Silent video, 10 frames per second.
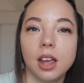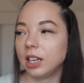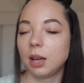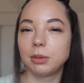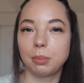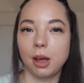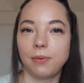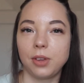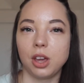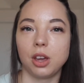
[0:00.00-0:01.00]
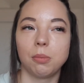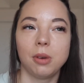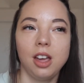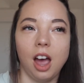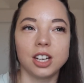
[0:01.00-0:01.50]
In terms of
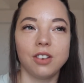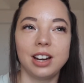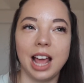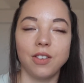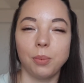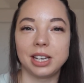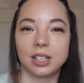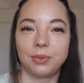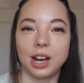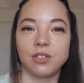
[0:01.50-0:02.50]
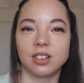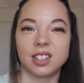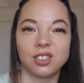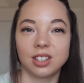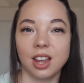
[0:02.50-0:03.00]
perfume, I don't really have a winter fragrance.
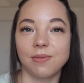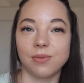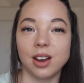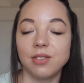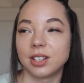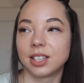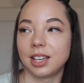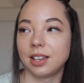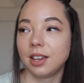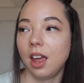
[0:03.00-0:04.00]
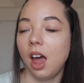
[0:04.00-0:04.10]
I just have fragrances.